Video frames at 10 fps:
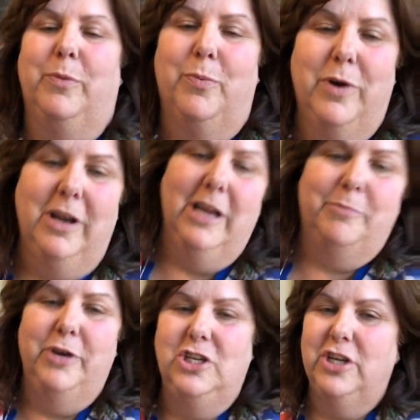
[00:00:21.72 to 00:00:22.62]
We really
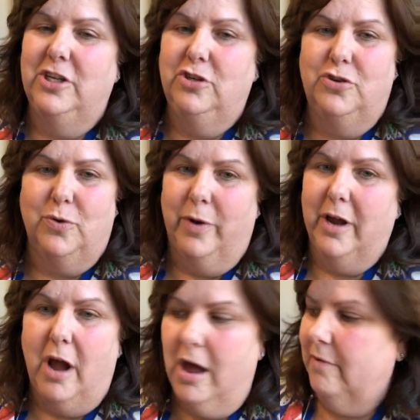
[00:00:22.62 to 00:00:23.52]
appreciate you
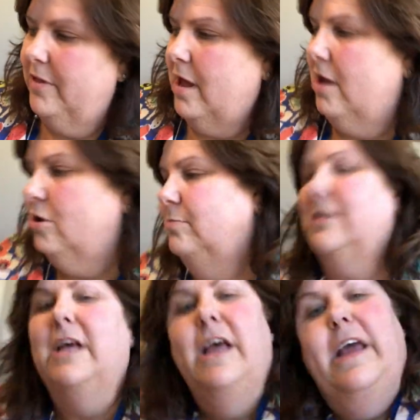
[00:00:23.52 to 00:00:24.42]
touring all of the
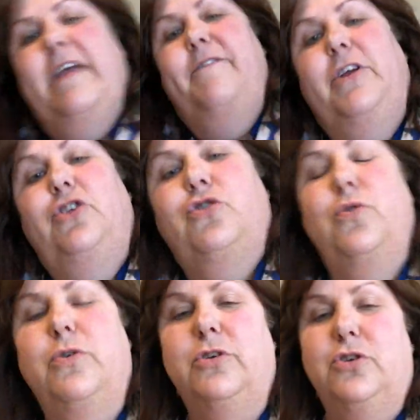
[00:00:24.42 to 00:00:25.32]
homes. If you
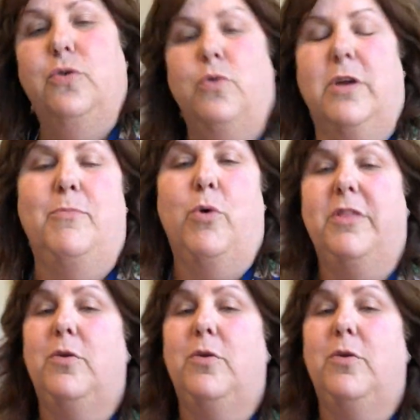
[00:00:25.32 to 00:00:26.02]
toured more